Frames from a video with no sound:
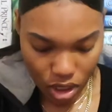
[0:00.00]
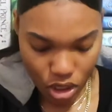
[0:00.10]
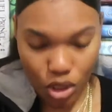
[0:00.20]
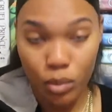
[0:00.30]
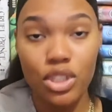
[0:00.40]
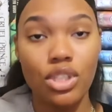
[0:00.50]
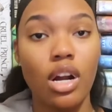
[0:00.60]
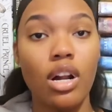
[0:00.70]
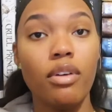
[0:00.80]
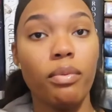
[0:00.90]
So we'll
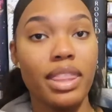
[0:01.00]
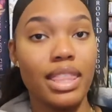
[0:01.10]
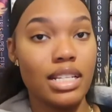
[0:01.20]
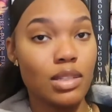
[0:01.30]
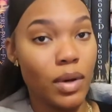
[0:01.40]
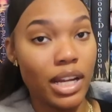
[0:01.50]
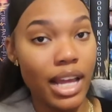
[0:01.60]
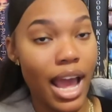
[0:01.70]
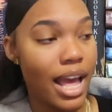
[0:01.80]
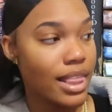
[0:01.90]
start off with this one,
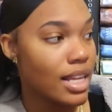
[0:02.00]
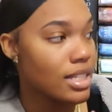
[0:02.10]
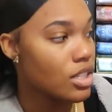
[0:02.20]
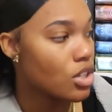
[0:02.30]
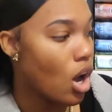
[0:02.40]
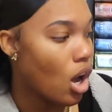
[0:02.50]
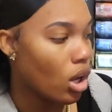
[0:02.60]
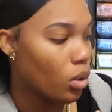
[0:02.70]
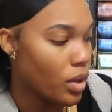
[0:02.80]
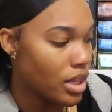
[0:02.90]
and this is
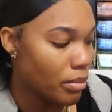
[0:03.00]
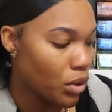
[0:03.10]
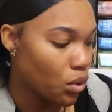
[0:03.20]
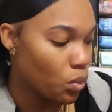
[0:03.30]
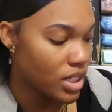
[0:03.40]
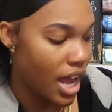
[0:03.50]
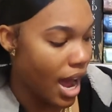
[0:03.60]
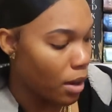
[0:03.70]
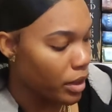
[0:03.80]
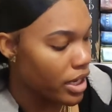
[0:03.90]
called When the Moon Was
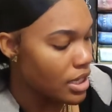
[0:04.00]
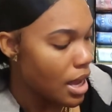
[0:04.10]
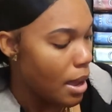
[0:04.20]
Ours